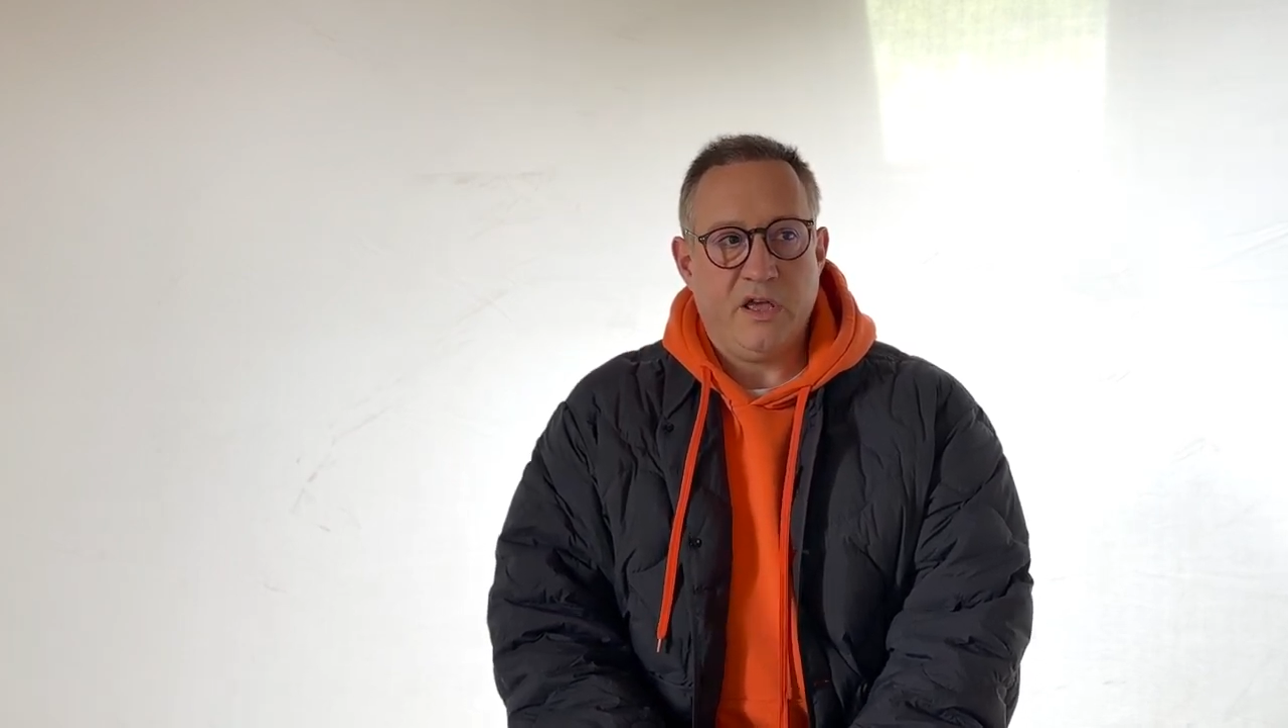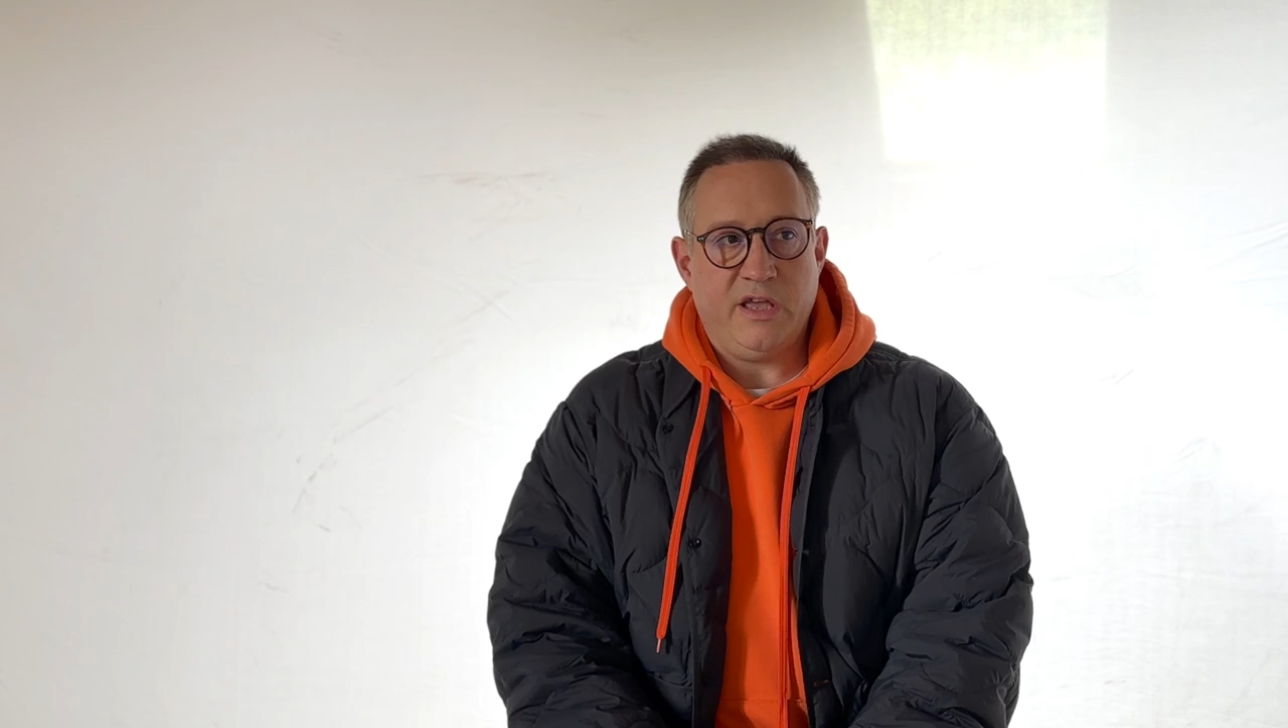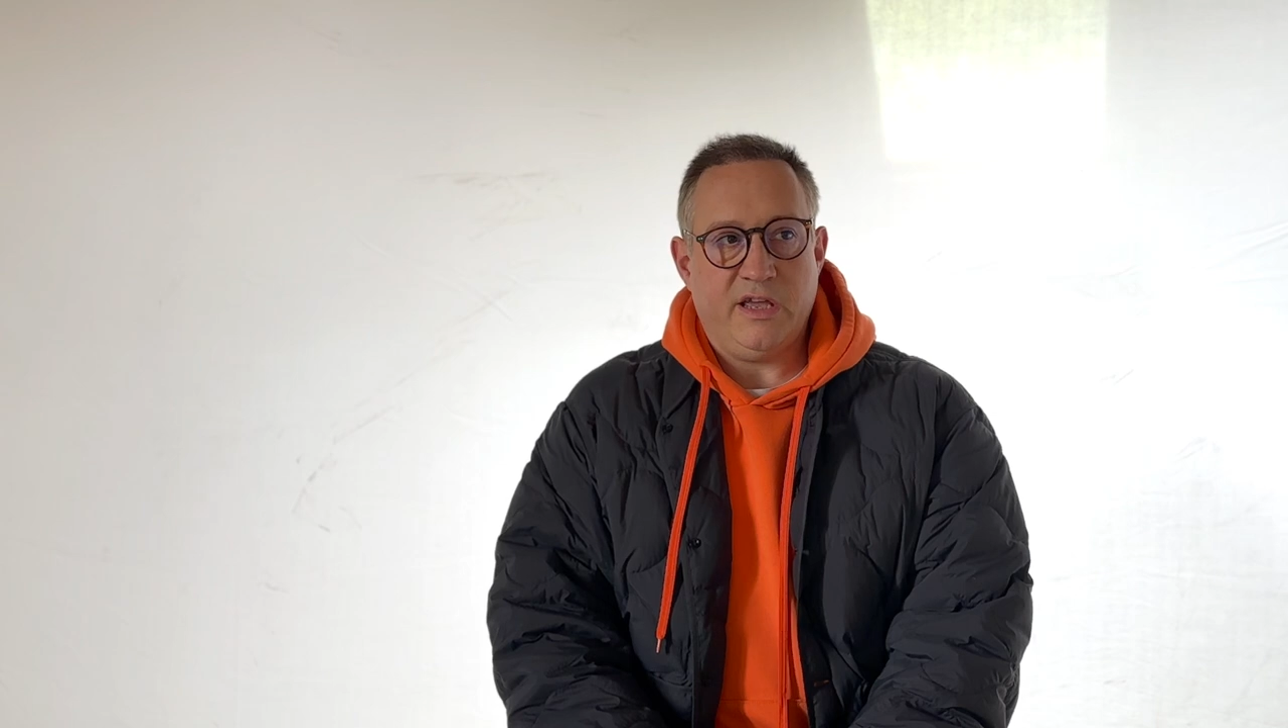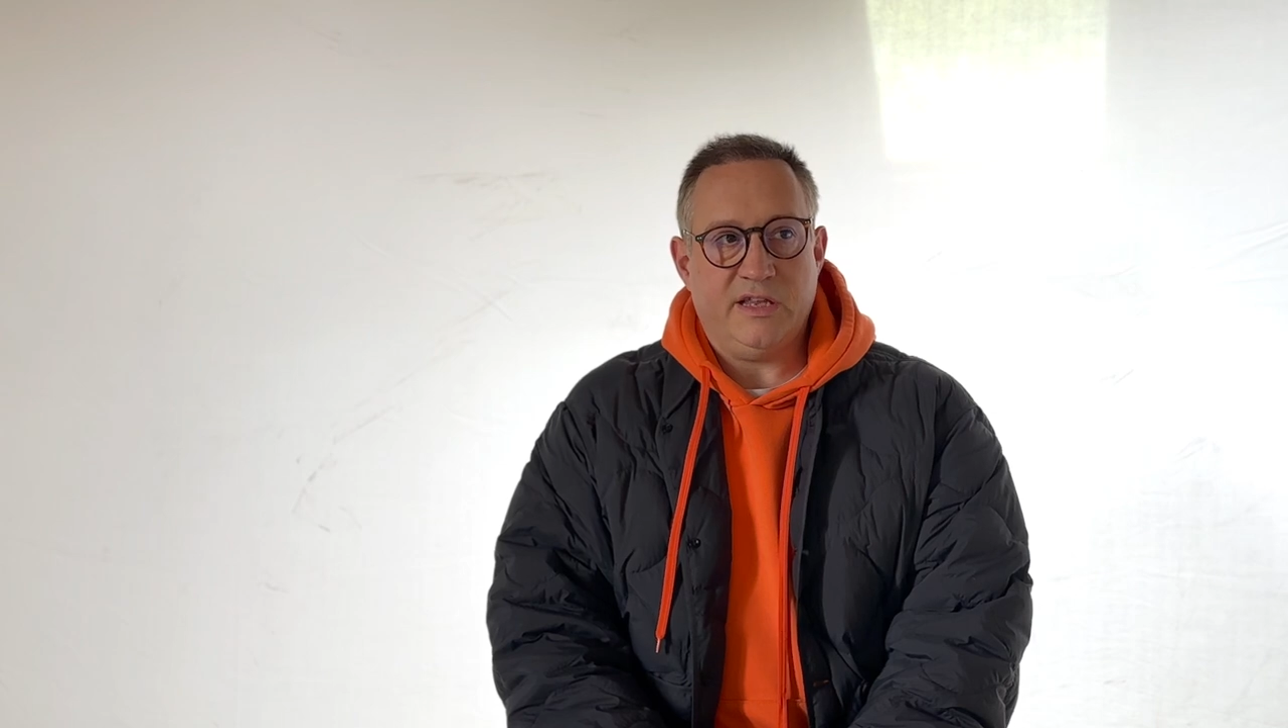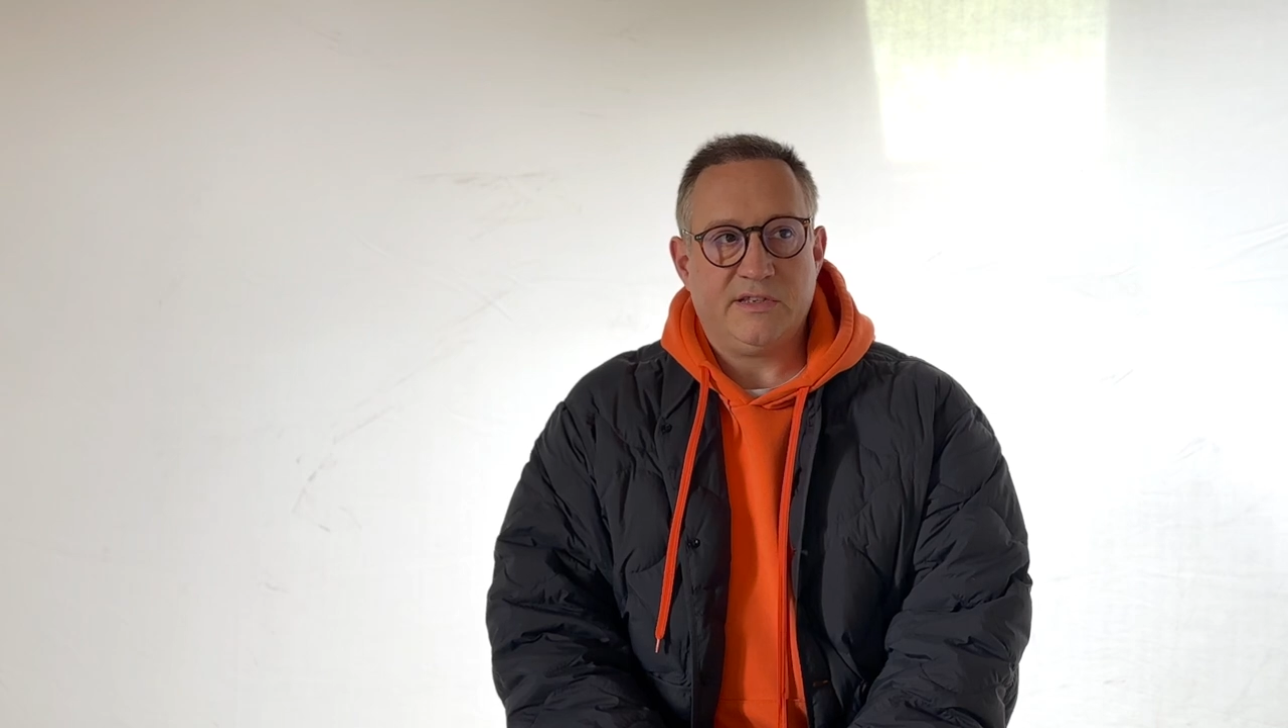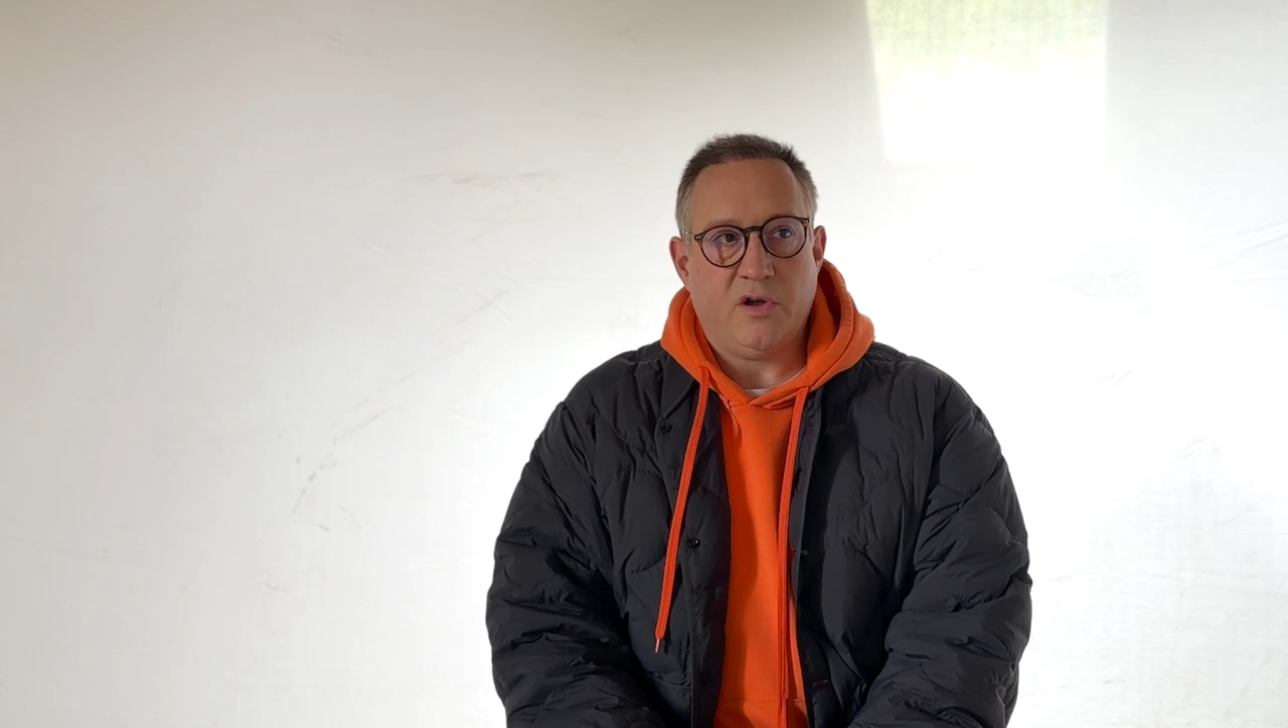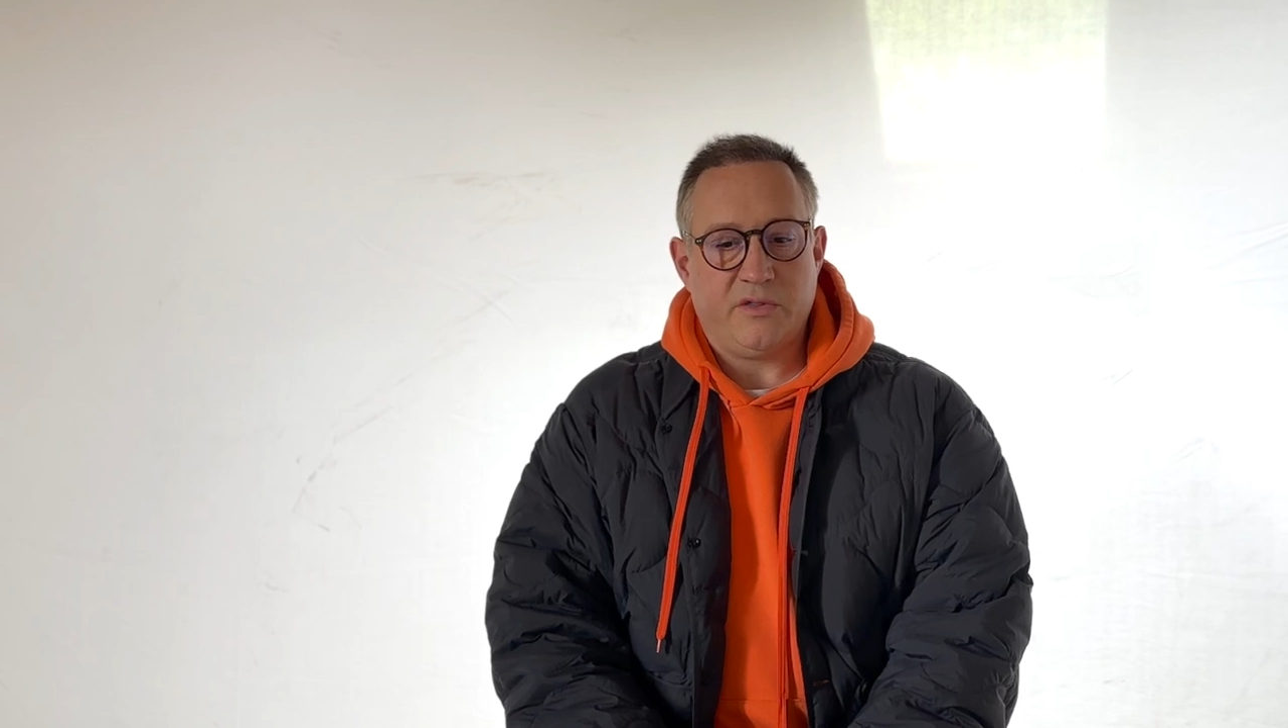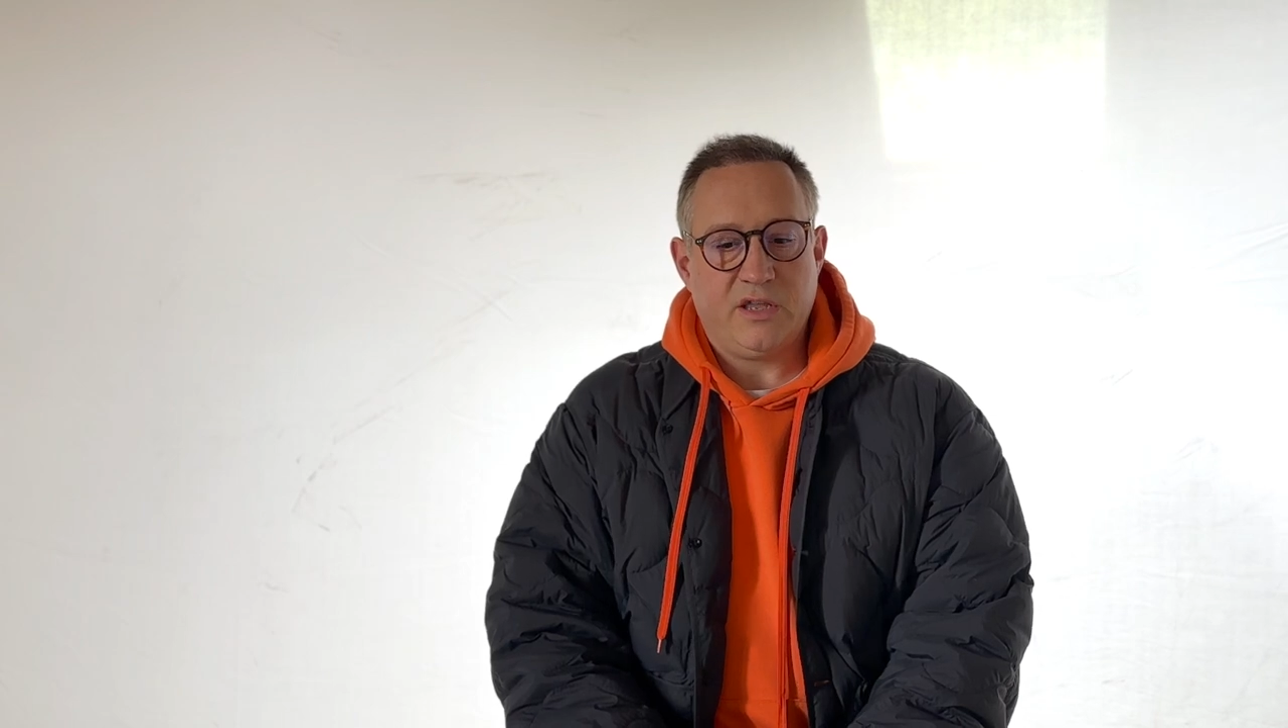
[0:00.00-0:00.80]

it's not